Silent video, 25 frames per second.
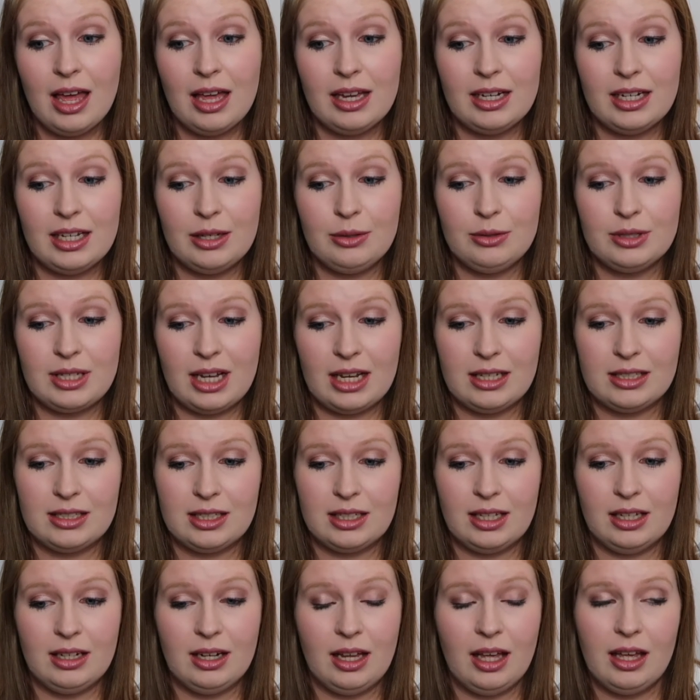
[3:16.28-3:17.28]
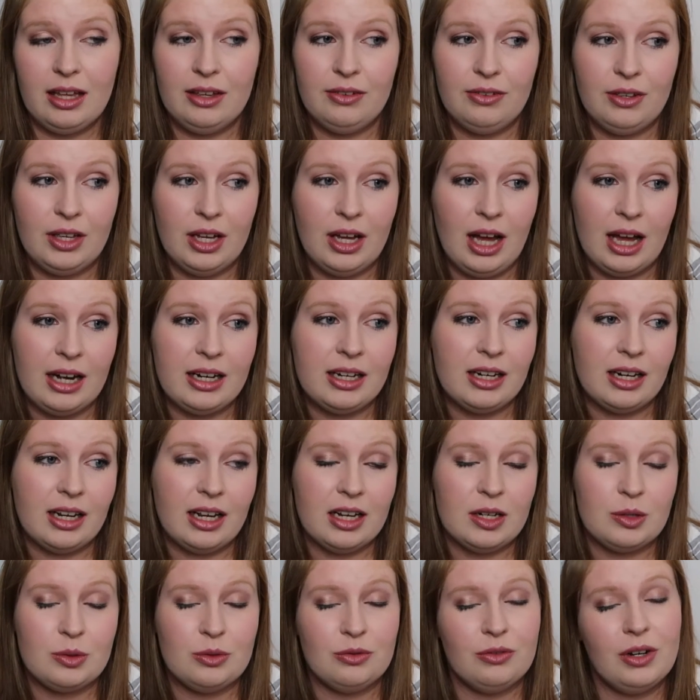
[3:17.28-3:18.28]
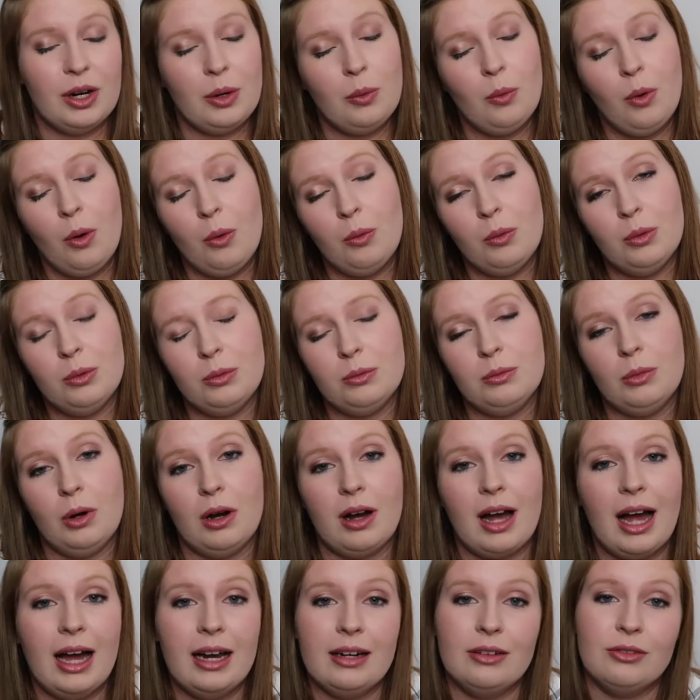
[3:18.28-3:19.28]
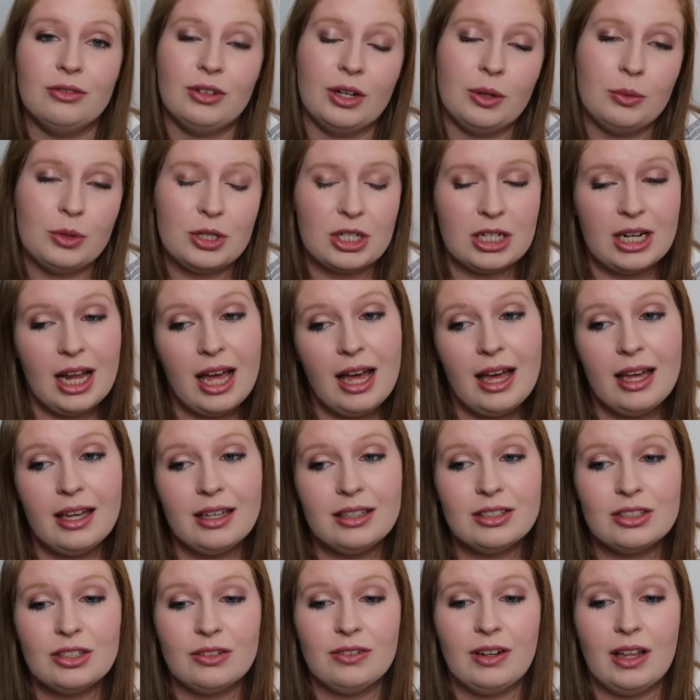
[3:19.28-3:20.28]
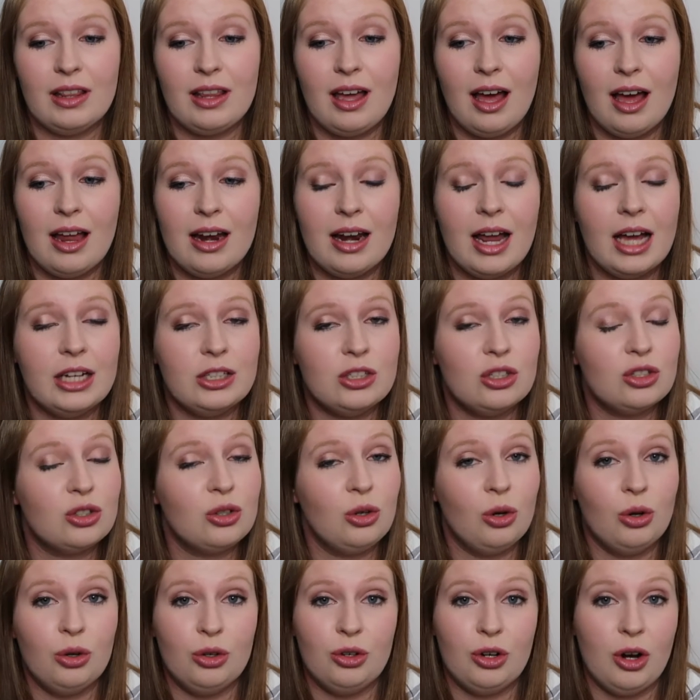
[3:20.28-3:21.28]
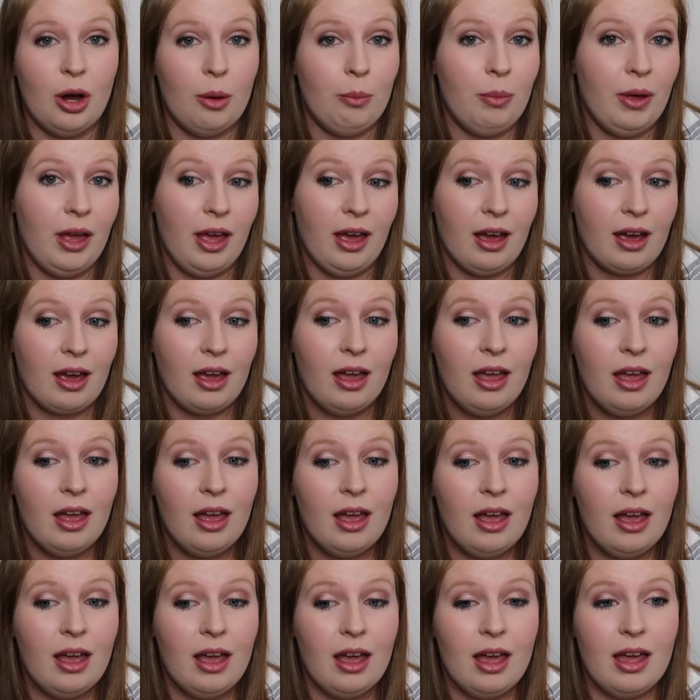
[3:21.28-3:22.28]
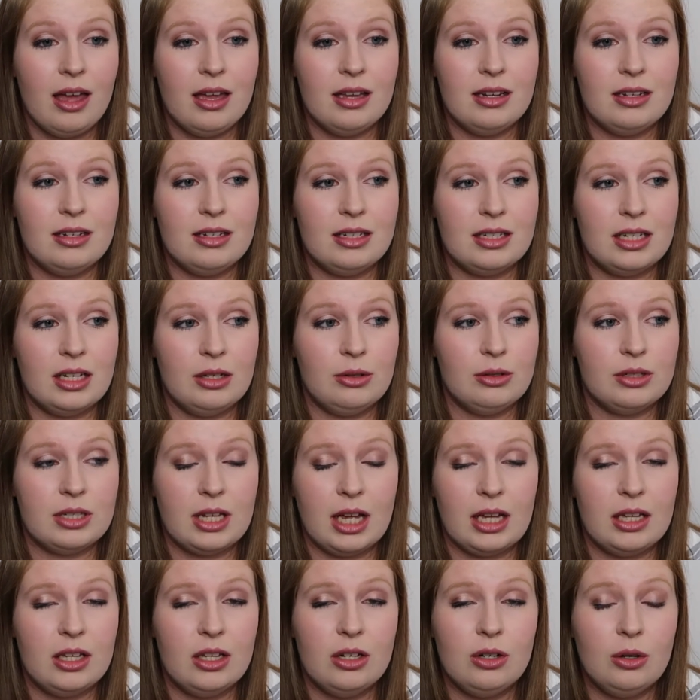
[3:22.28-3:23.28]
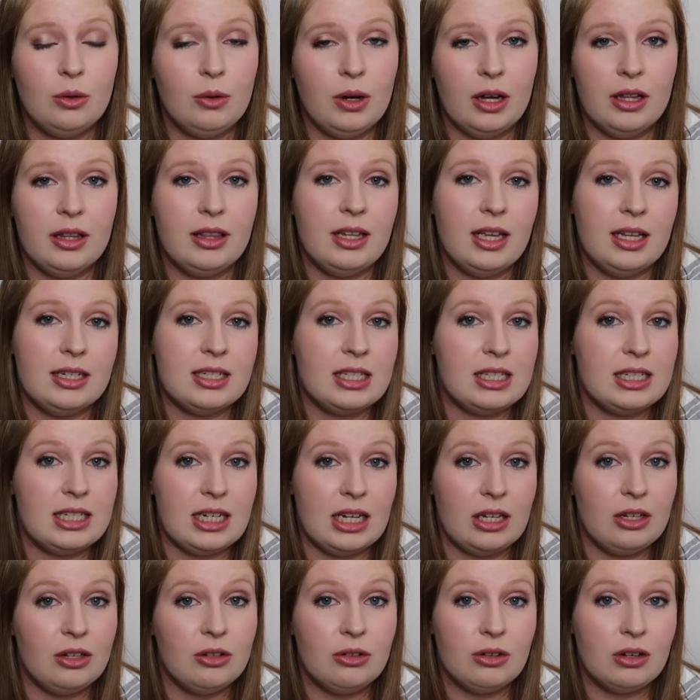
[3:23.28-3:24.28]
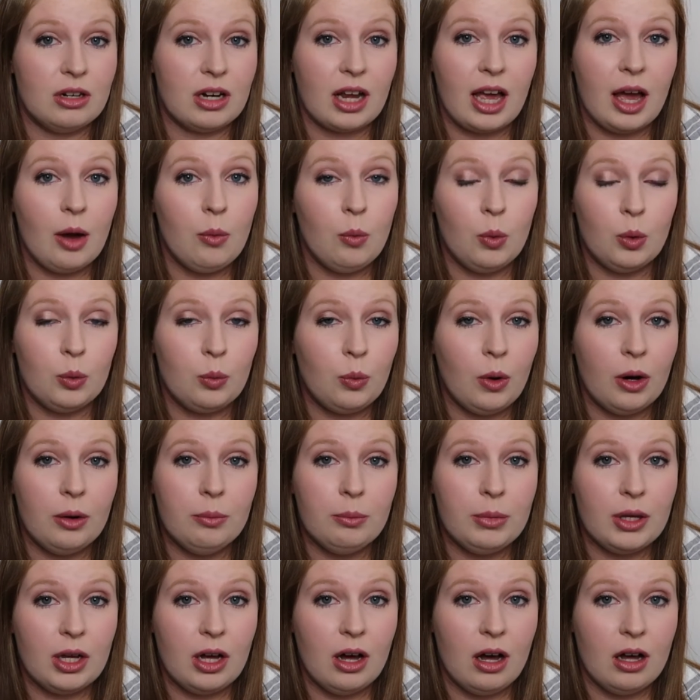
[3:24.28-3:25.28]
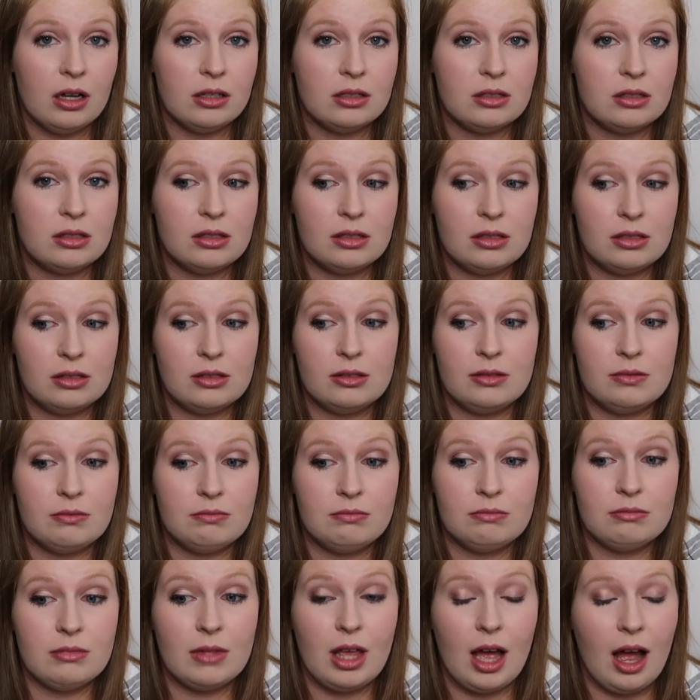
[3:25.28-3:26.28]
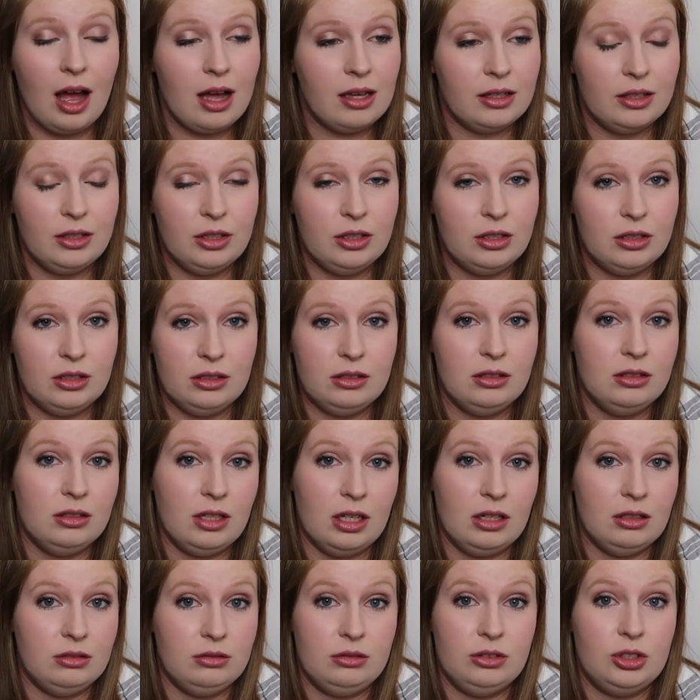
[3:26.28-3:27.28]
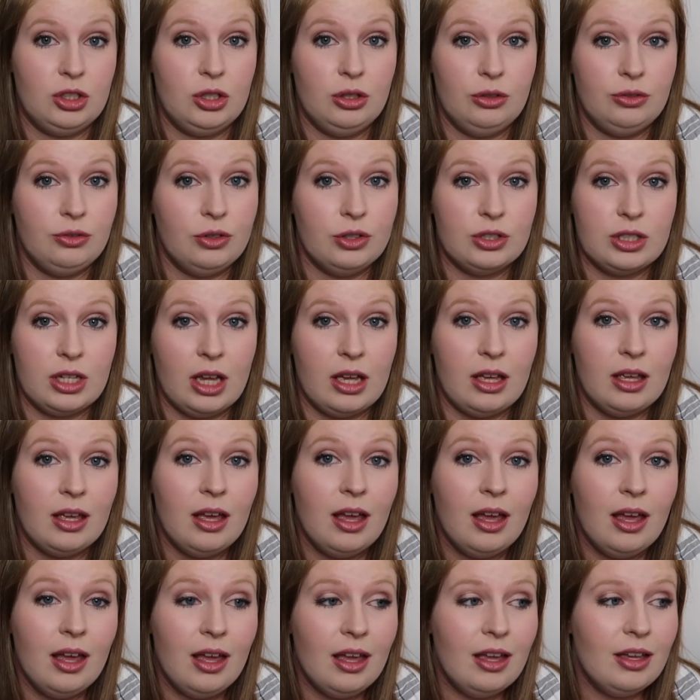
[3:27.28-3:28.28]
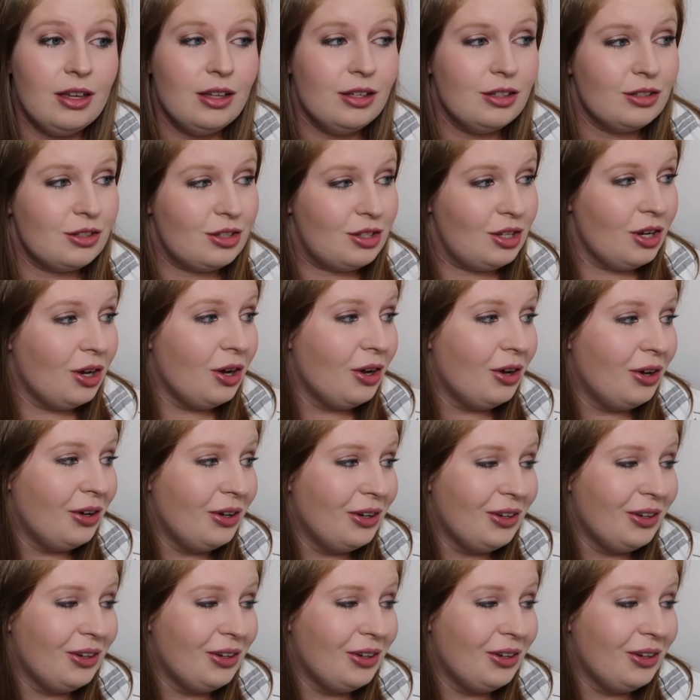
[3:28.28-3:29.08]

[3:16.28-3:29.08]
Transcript: And he was asking like, if you had an engagement ring, what kind of ring would you like and stuff like that, and I just could not pick. And he was like, you know what, in the end of the day you're gonna get a wood one because you're too fussy. So